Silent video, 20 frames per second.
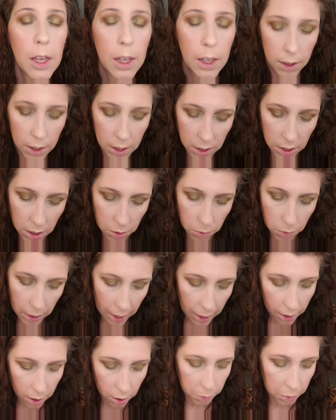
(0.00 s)
This is why
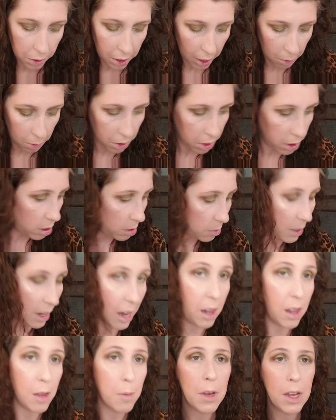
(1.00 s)
I don't play with this
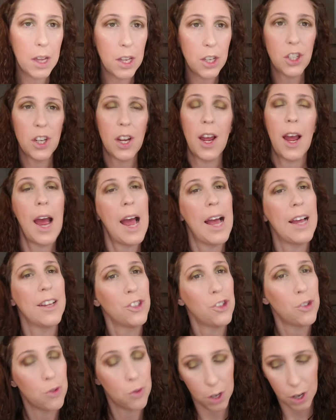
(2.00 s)
palette much. I
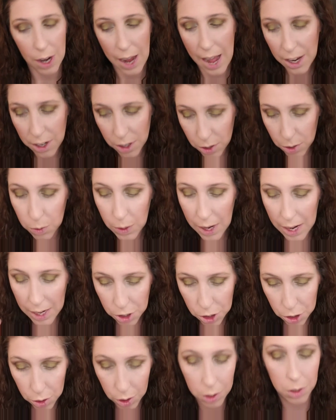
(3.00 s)

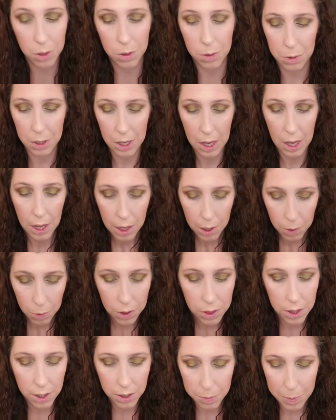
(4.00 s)
struggle
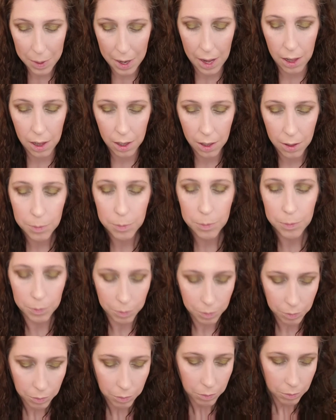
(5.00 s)
with this palette.
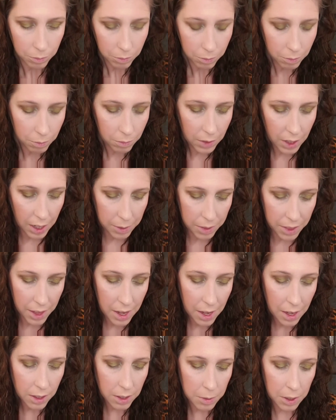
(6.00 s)
I
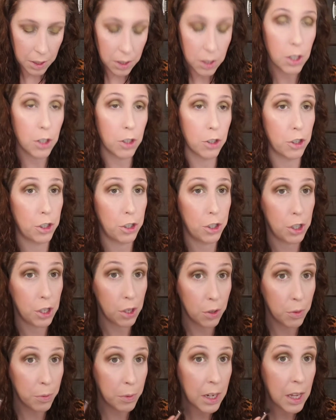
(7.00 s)
think it's because there's
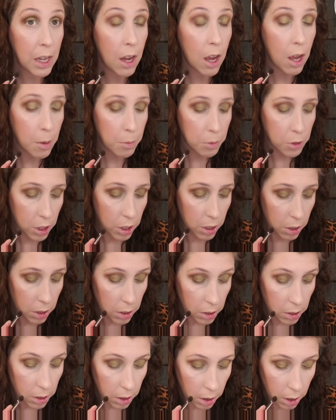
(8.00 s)
too many
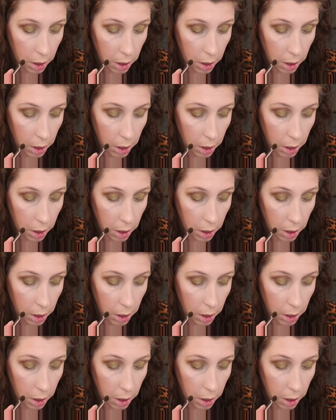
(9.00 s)
options.